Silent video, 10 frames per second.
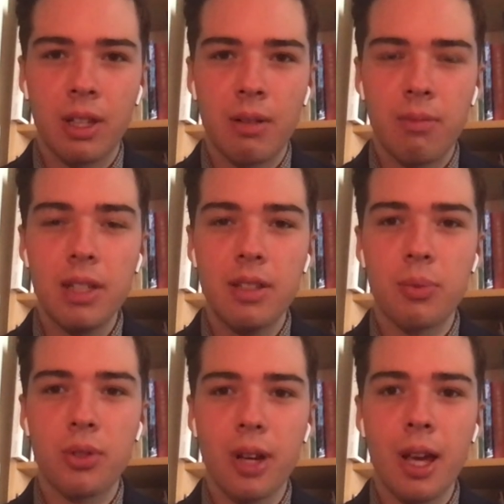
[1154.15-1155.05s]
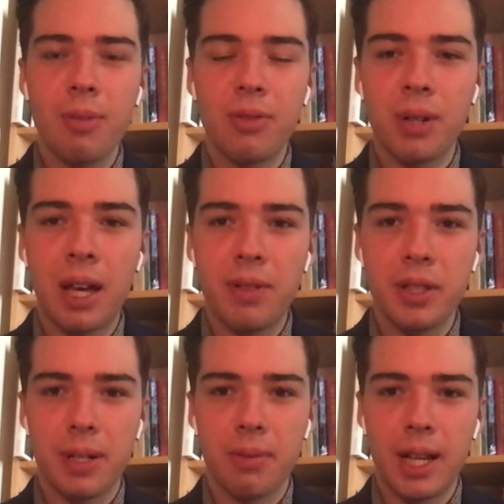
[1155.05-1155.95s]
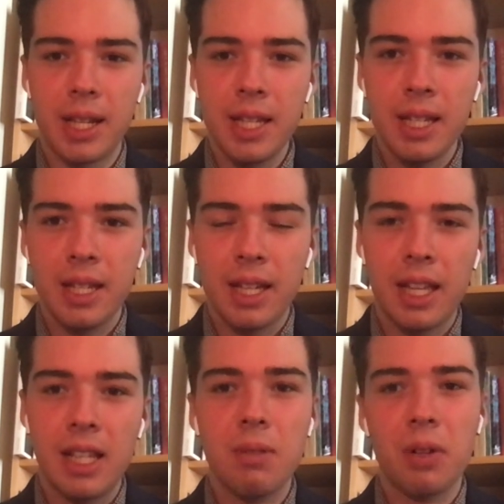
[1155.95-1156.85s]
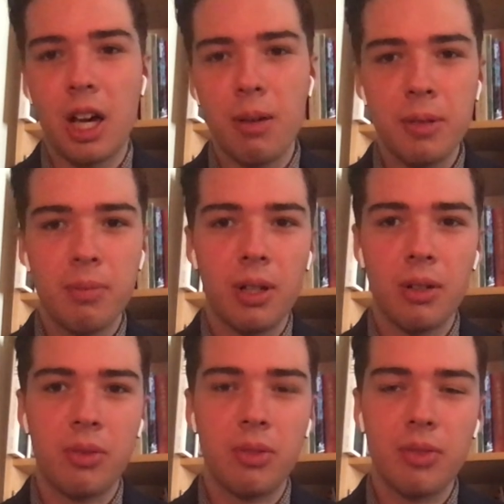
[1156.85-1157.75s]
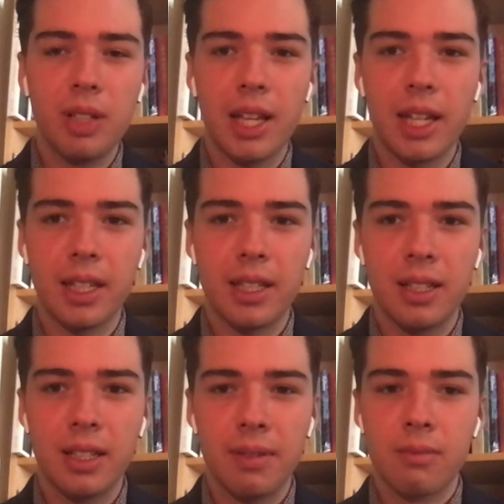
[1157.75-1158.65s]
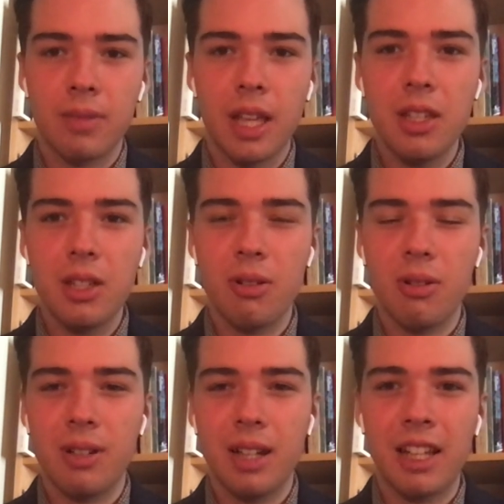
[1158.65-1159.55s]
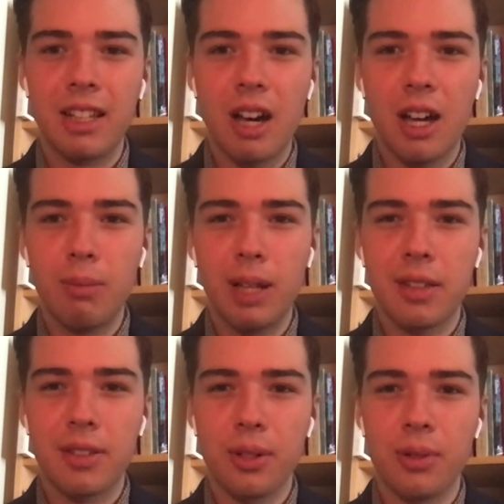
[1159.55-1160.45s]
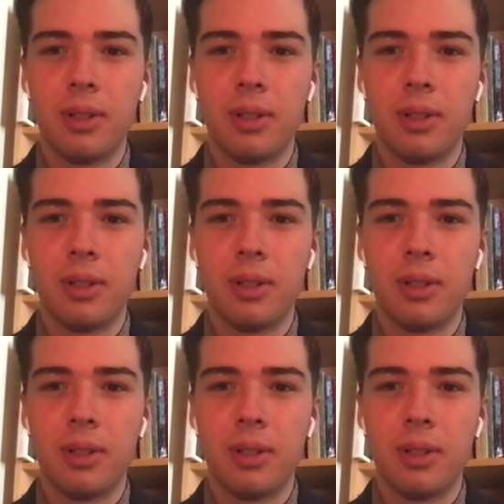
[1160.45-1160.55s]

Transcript: Please subscribe if you haven't already, and leave a comment below if you feel like it. Thank you, and God bless you.